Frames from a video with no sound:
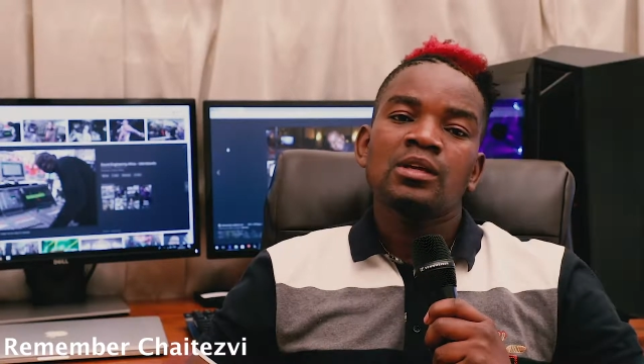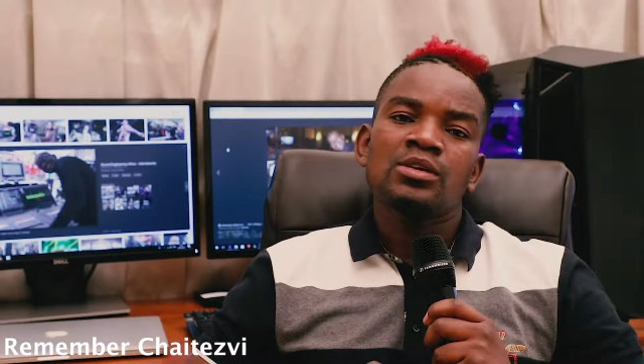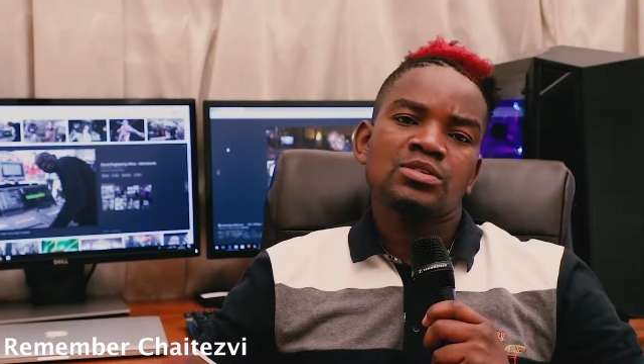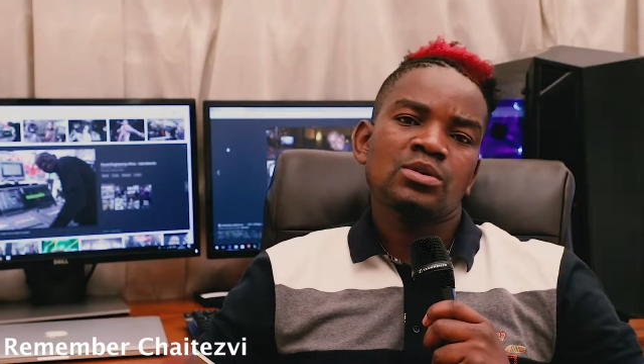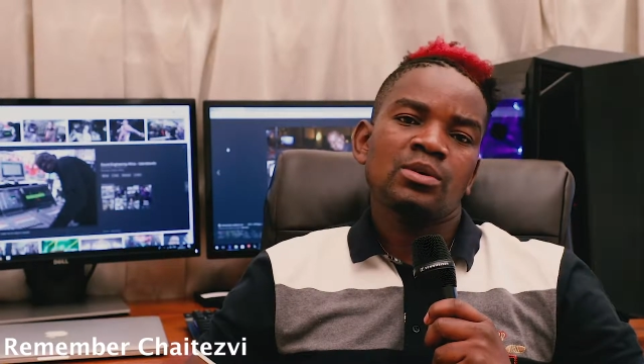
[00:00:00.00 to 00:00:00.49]

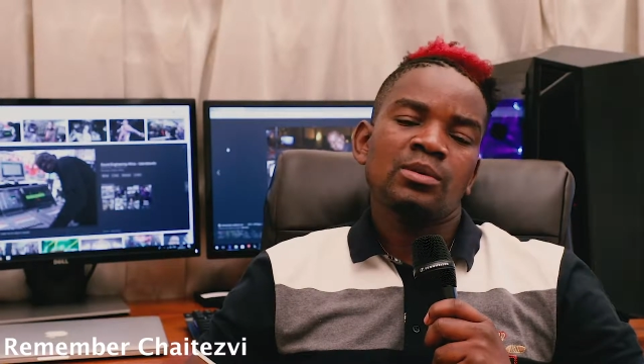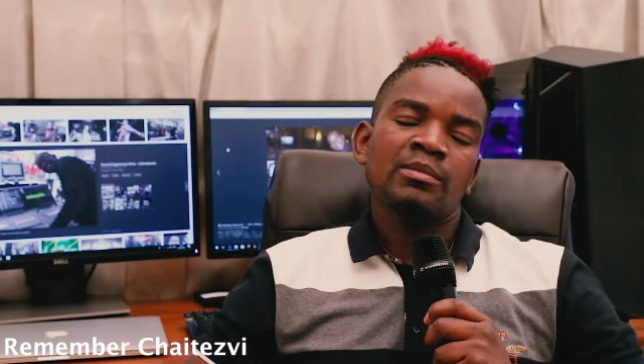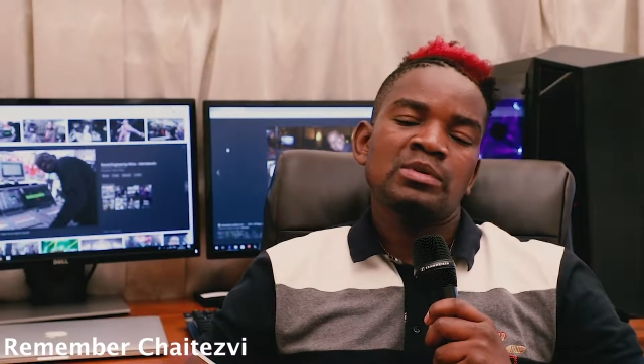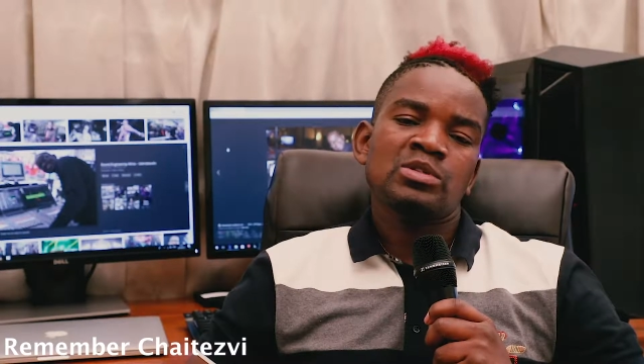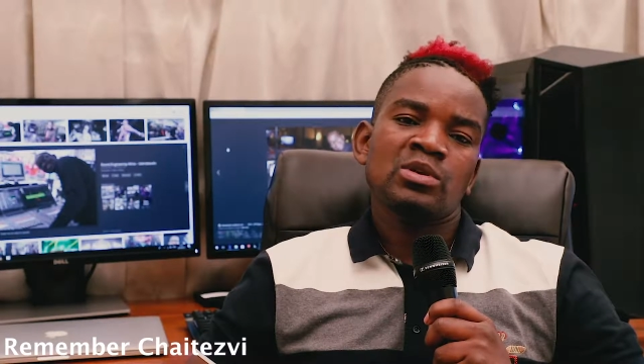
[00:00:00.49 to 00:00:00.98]
so
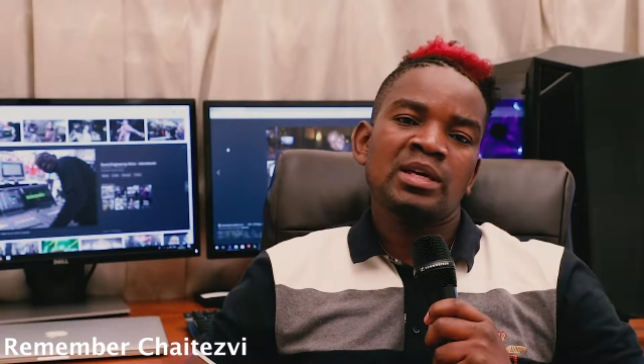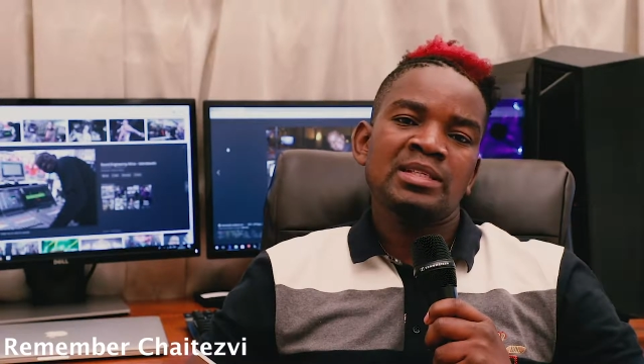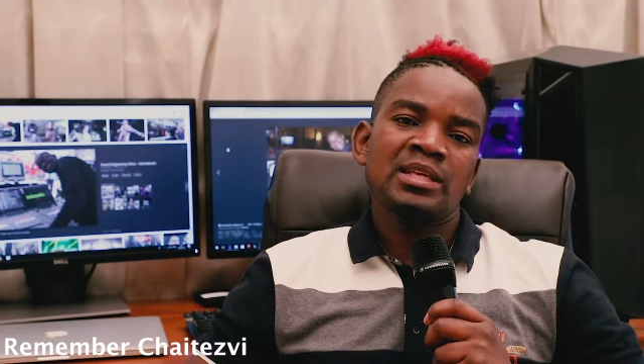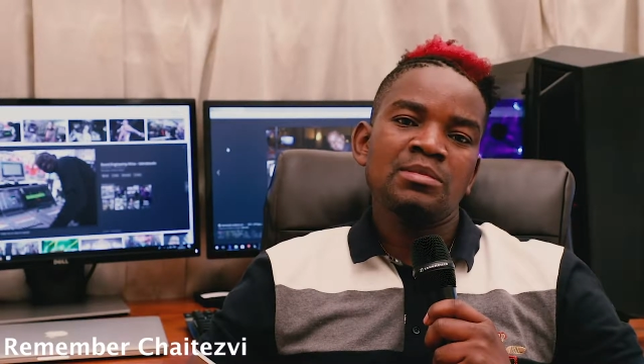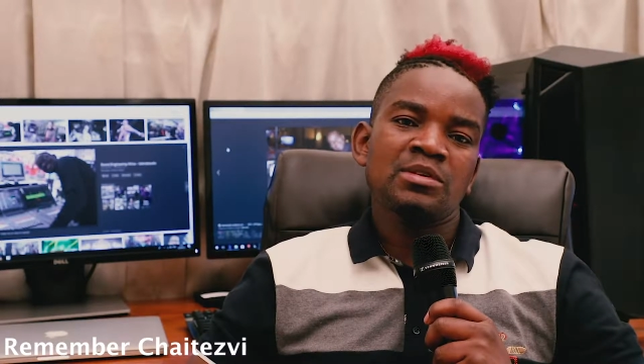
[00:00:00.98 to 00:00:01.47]
so in
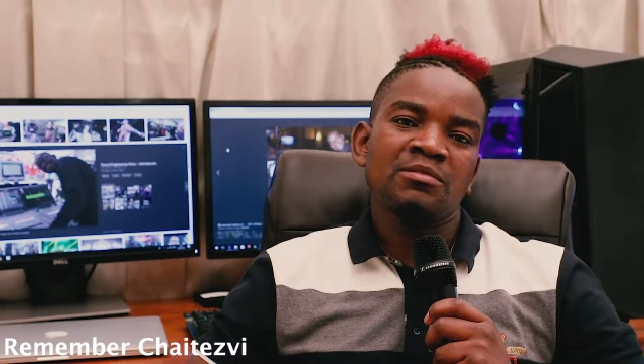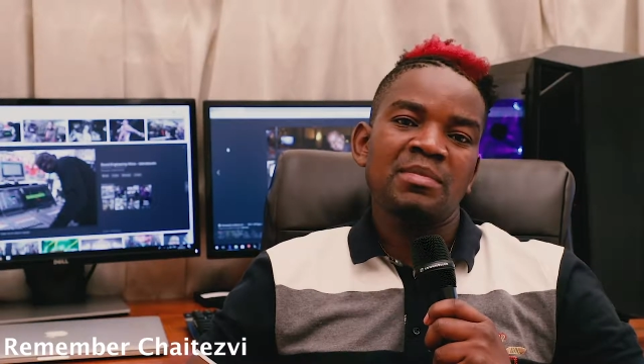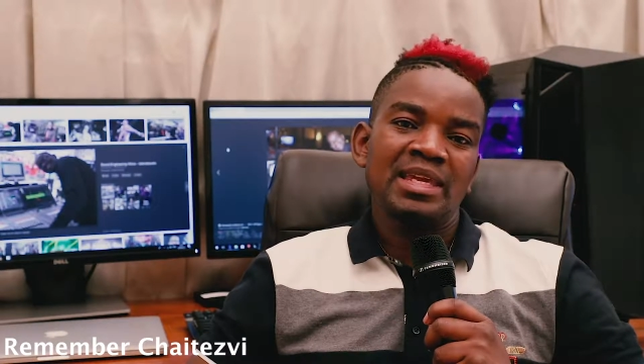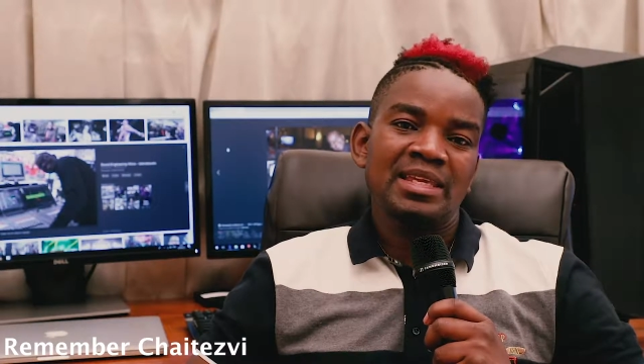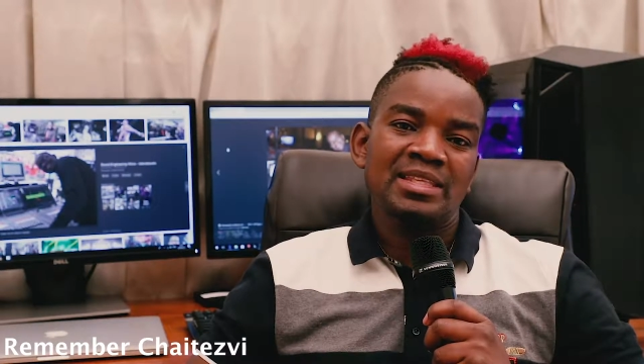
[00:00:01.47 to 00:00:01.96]
terms of
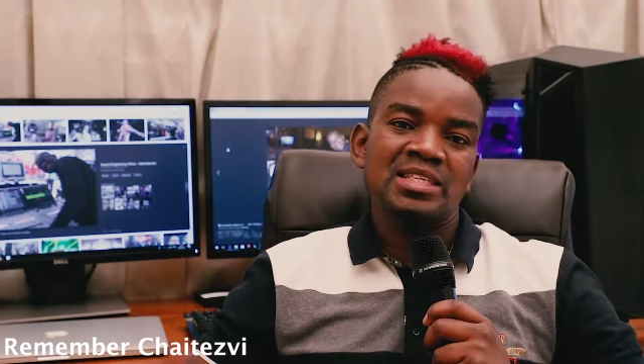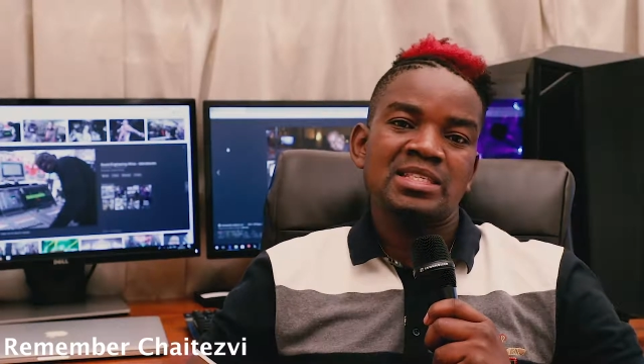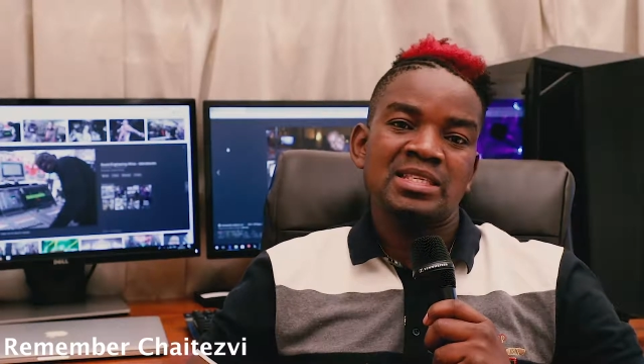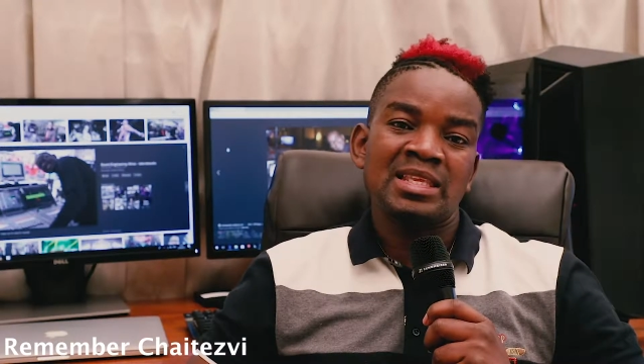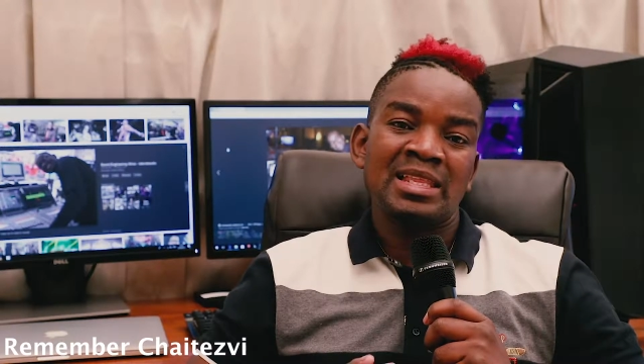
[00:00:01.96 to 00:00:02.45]
making this